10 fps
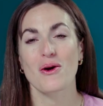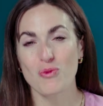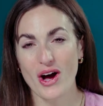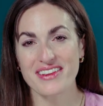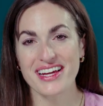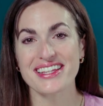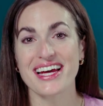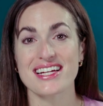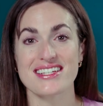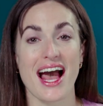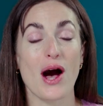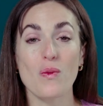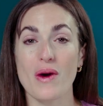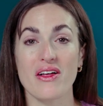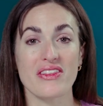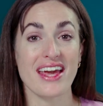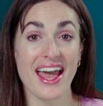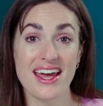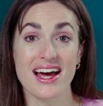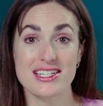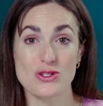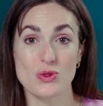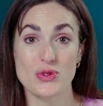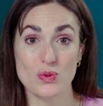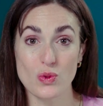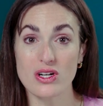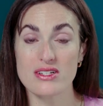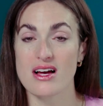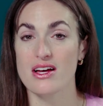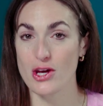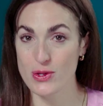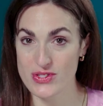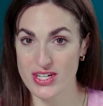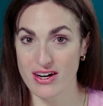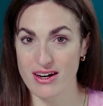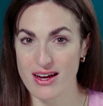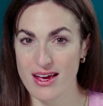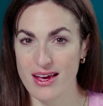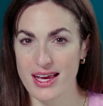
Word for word: While I liked how well the AI tools worked on Hostinger,